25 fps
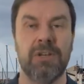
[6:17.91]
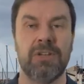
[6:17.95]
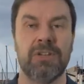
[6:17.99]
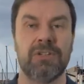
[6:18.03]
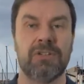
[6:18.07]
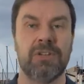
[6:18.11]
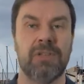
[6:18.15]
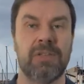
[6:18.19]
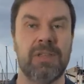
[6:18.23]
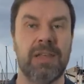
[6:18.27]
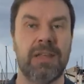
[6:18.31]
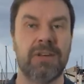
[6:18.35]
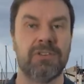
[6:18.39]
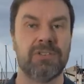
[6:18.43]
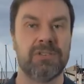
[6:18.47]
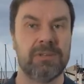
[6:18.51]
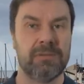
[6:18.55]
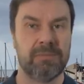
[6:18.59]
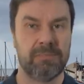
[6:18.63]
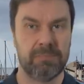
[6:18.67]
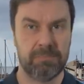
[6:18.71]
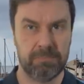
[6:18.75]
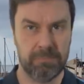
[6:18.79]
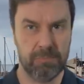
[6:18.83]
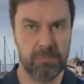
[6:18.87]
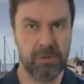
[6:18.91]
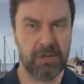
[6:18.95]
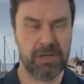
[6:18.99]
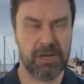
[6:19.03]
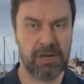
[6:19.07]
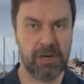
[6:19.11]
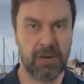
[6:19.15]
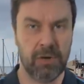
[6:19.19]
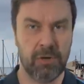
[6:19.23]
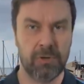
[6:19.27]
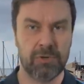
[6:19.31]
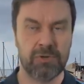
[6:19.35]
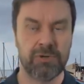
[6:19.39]
So there's money
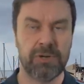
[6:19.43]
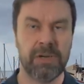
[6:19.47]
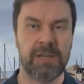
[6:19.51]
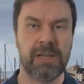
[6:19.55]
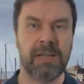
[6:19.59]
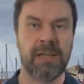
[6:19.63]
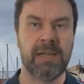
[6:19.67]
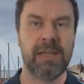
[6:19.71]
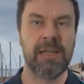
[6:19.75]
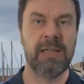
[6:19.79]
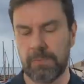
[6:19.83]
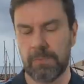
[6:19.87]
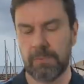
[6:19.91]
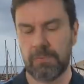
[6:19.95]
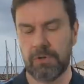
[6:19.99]
laundering,